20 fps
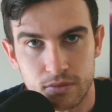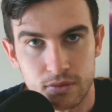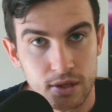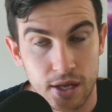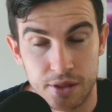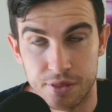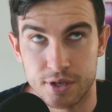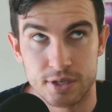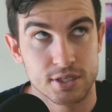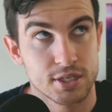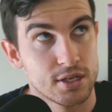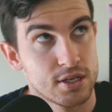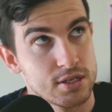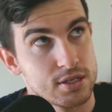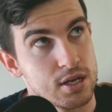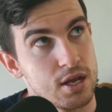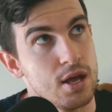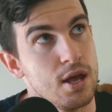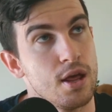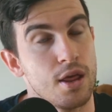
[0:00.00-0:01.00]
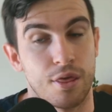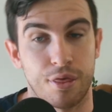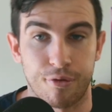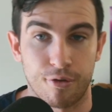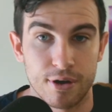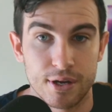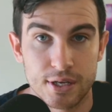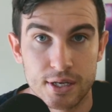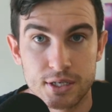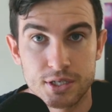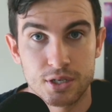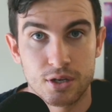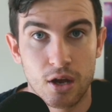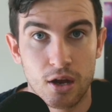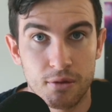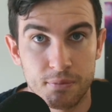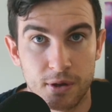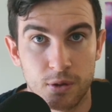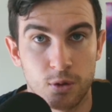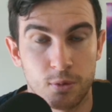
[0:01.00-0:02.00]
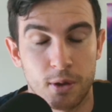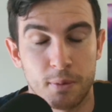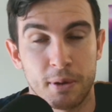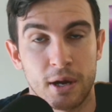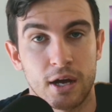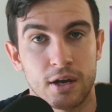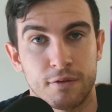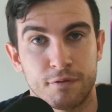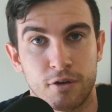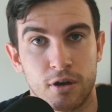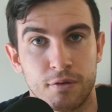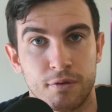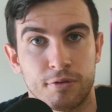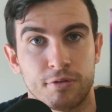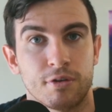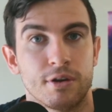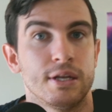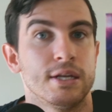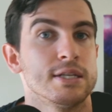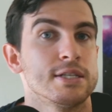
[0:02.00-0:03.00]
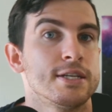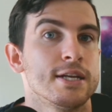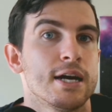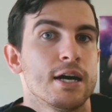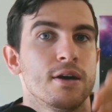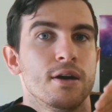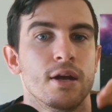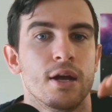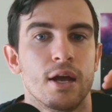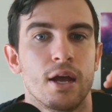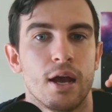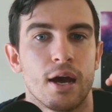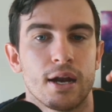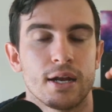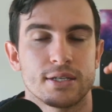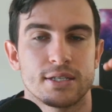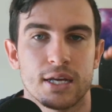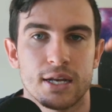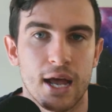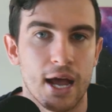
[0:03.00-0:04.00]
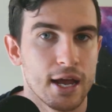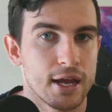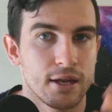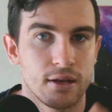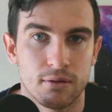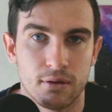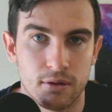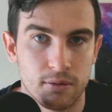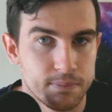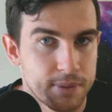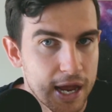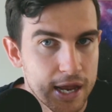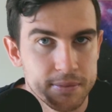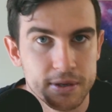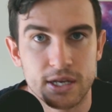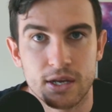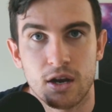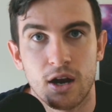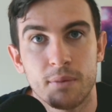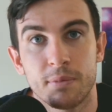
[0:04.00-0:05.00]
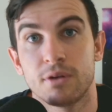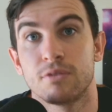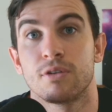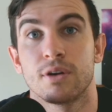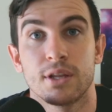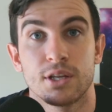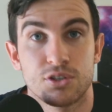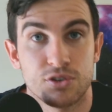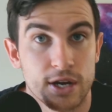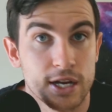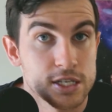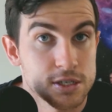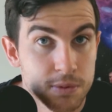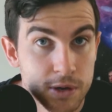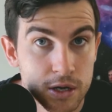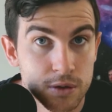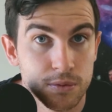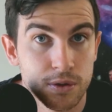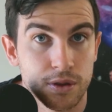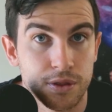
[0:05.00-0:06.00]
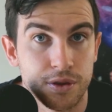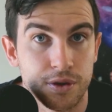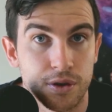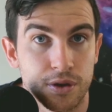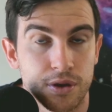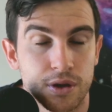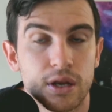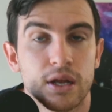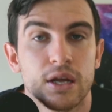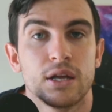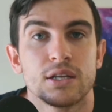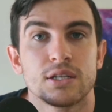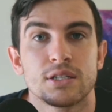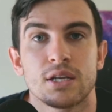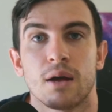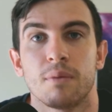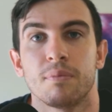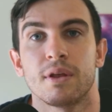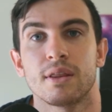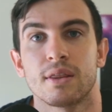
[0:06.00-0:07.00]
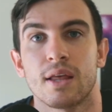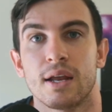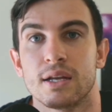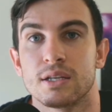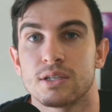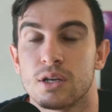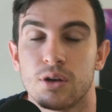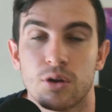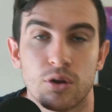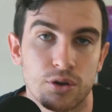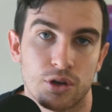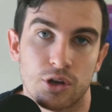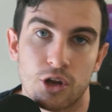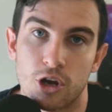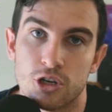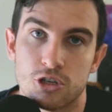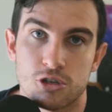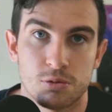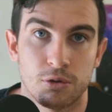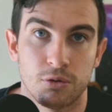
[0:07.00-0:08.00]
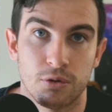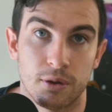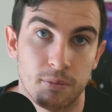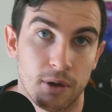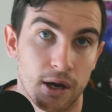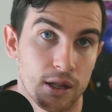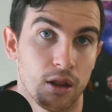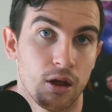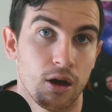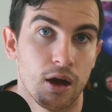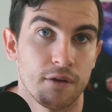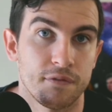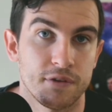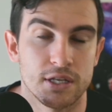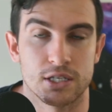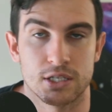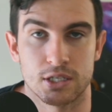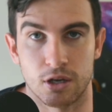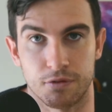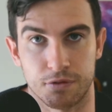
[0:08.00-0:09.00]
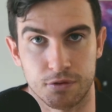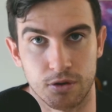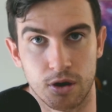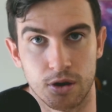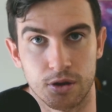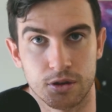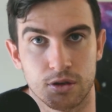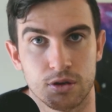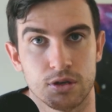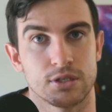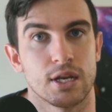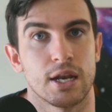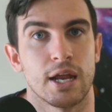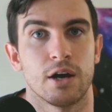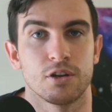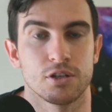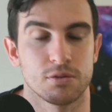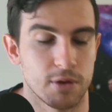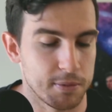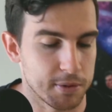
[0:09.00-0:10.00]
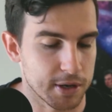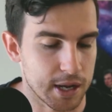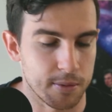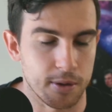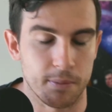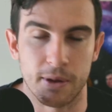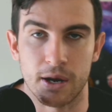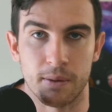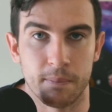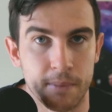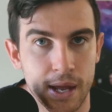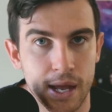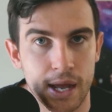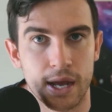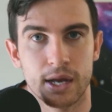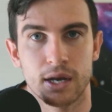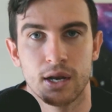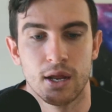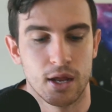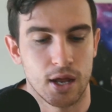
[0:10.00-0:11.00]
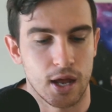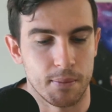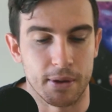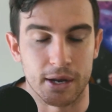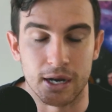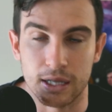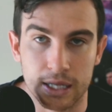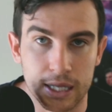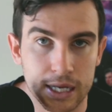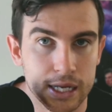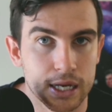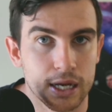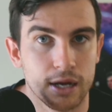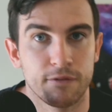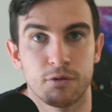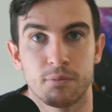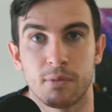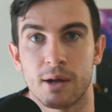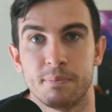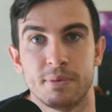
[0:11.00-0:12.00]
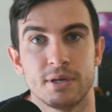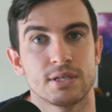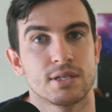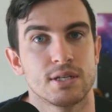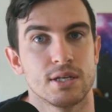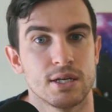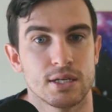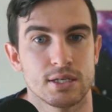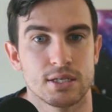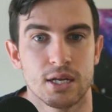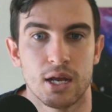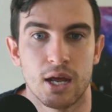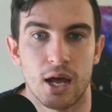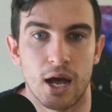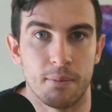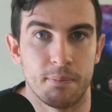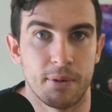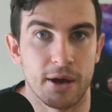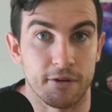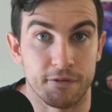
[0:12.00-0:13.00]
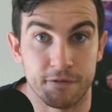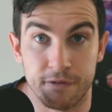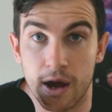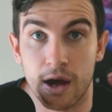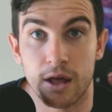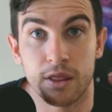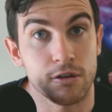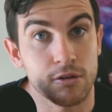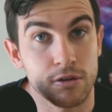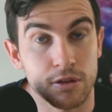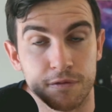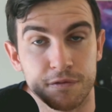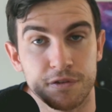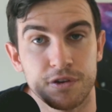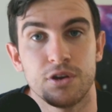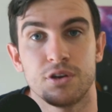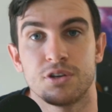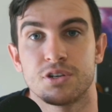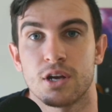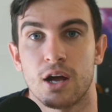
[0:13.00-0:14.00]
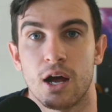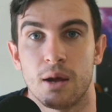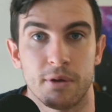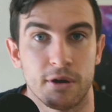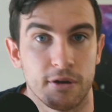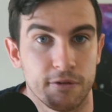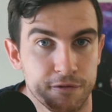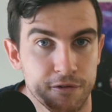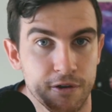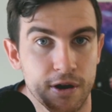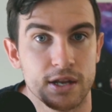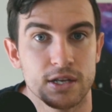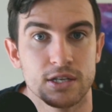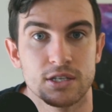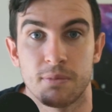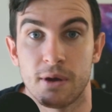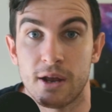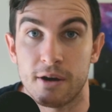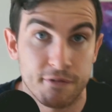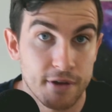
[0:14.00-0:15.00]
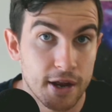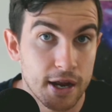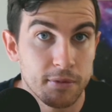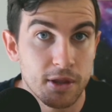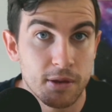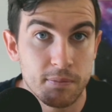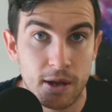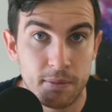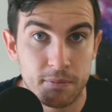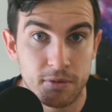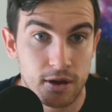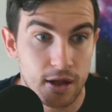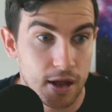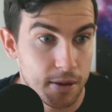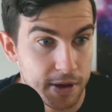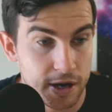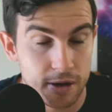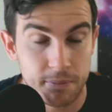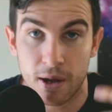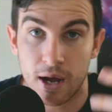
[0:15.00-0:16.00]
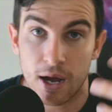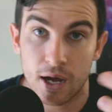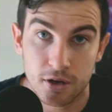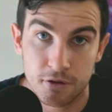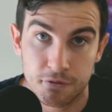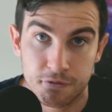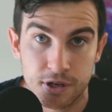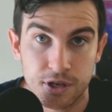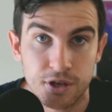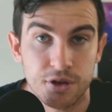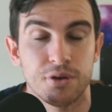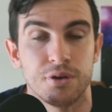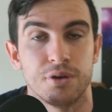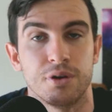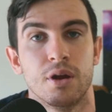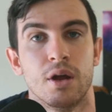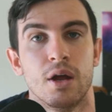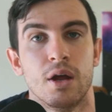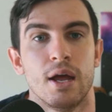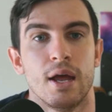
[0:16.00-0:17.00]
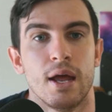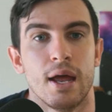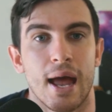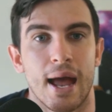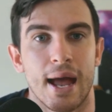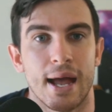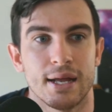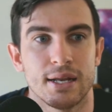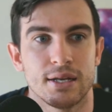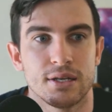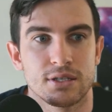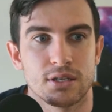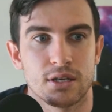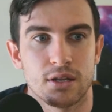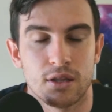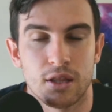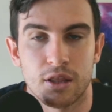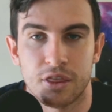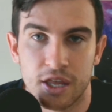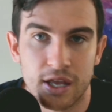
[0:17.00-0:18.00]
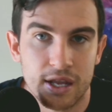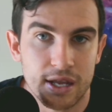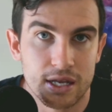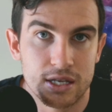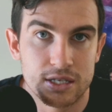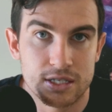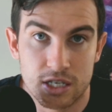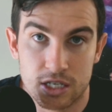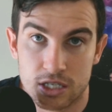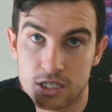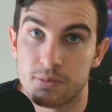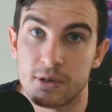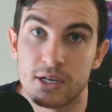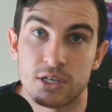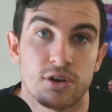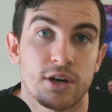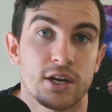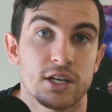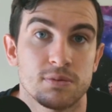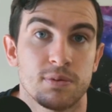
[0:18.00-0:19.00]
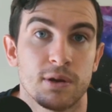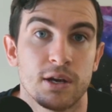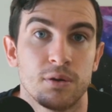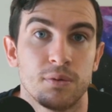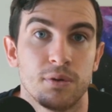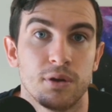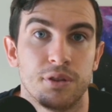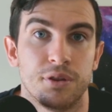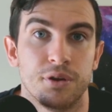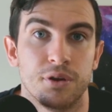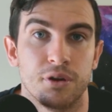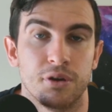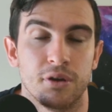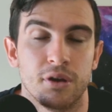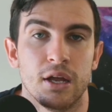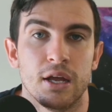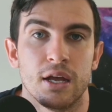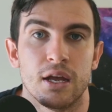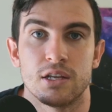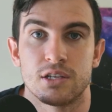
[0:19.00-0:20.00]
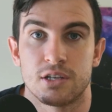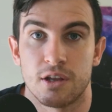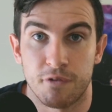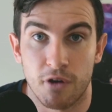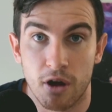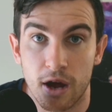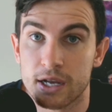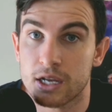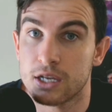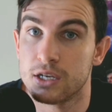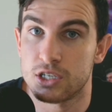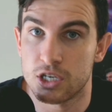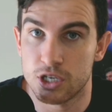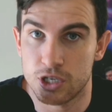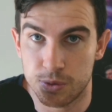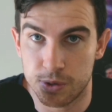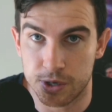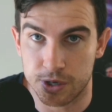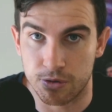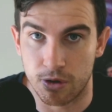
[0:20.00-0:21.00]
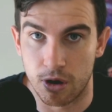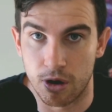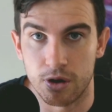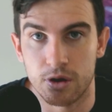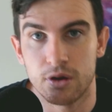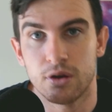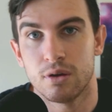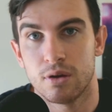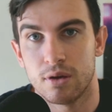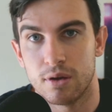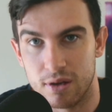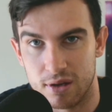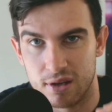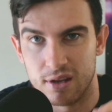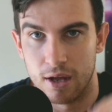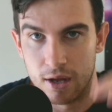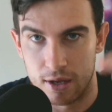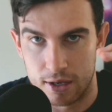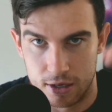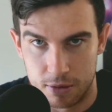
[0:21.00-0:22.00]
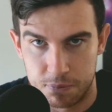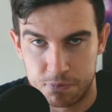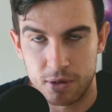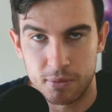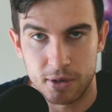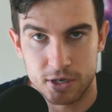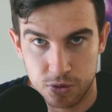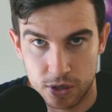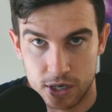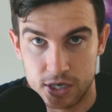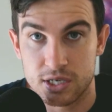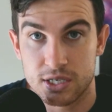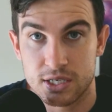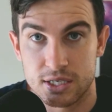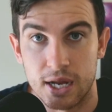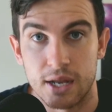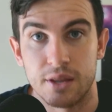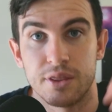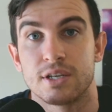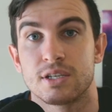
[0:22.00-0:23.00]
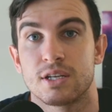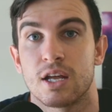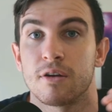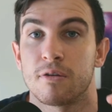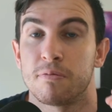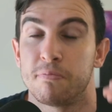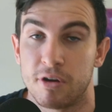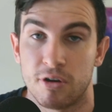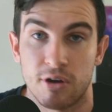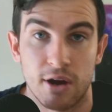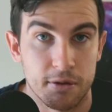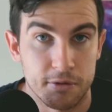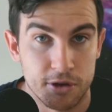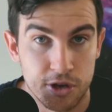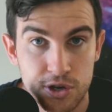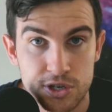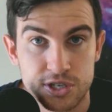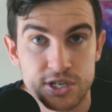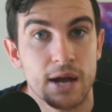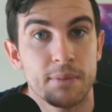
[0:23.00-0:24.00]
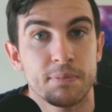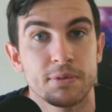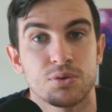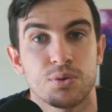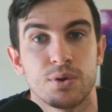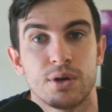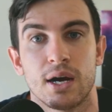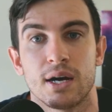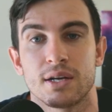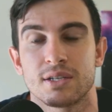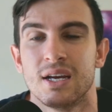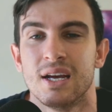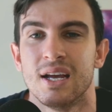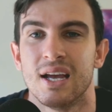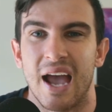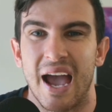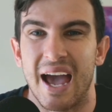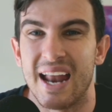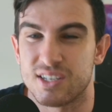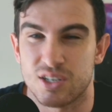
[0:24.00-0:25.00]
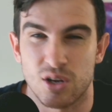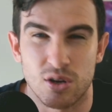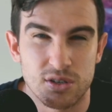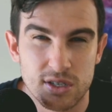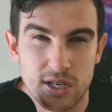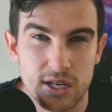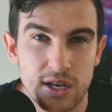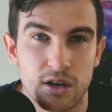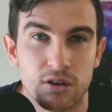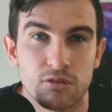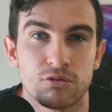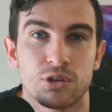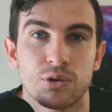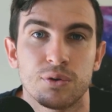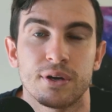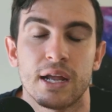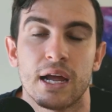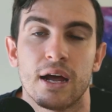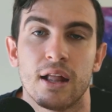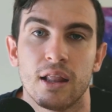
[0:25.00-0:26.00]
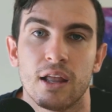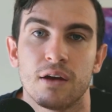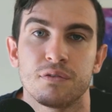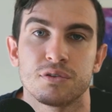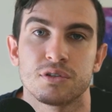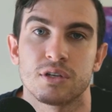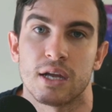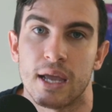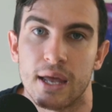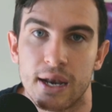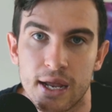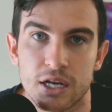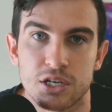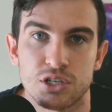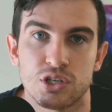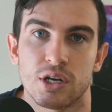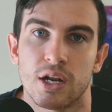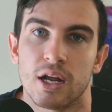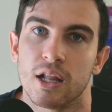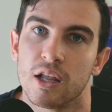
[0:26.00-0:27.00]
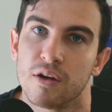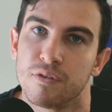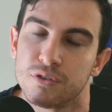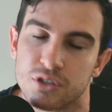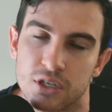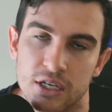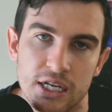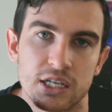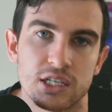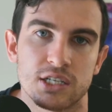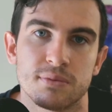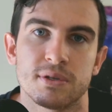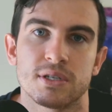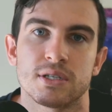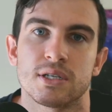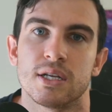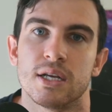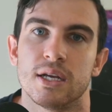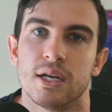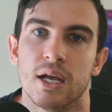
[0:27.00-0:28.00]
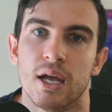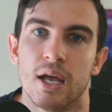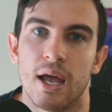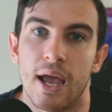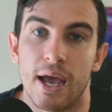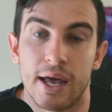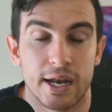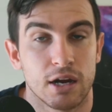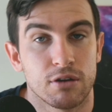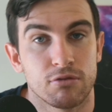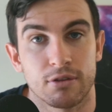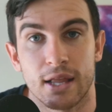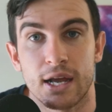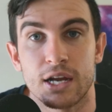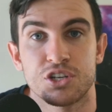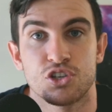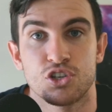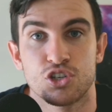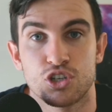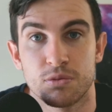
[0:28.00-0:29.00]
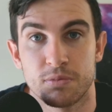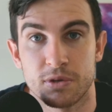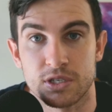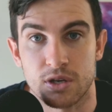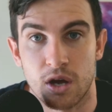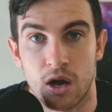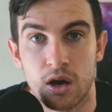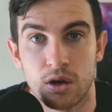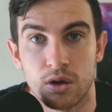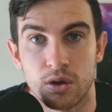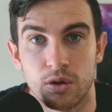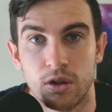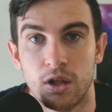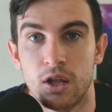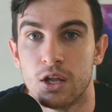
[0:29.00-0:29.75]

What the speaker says: This is 3 years ago, I've been with my partner for over 3 years now, and I said, hey, baby, can I be really transparent with you? Something that is a non-negotiable in my life is self-growth, because it helps me become a better man, a better leader for my business, a better father in the future, a better friend, a better family member, a better partner for you. And the thing is, just to be transparent with you, is if I continue to grow, pretty much what I just said, there's going to create a huge gap between us. And it's honestly going to ruin our levels of connection, our levels of intimacy, and our relationship as a whole.